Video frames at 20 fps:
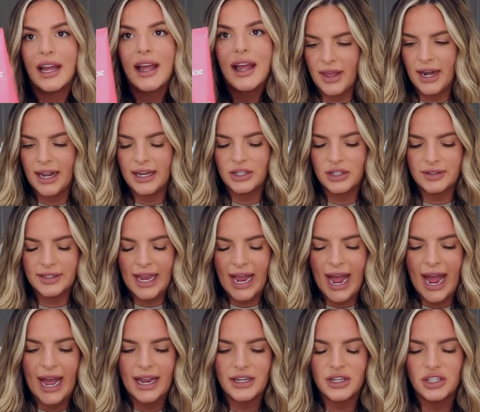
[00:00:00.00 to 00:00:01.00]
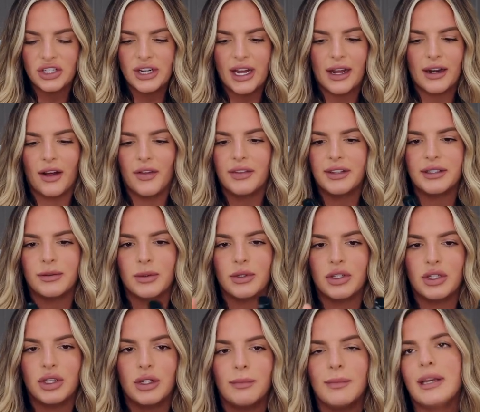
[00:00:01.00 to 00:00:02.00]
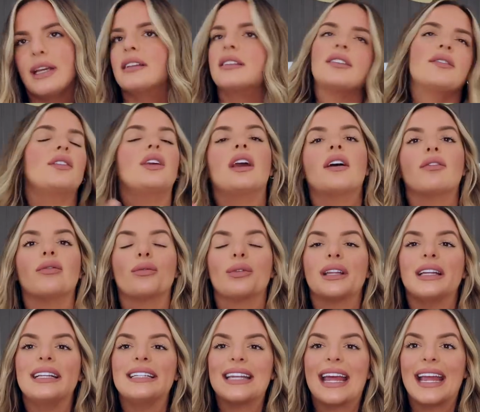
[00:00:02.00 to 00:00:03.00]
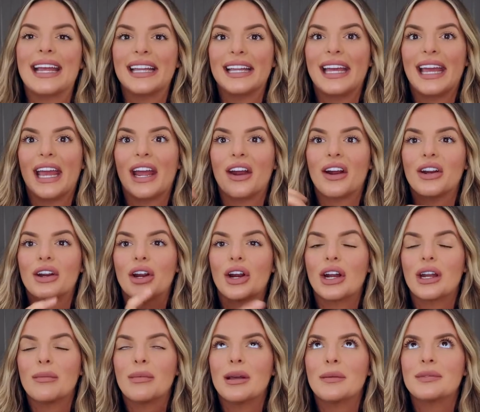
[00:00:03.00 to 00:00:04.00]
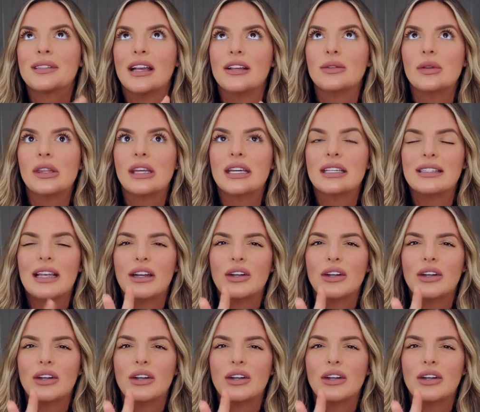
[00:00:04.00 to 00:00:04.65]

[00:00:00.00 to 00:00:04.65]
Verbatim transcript: And then I just had to shout out this one too because if you have really tangly hair, you're gonna be obsessed with this.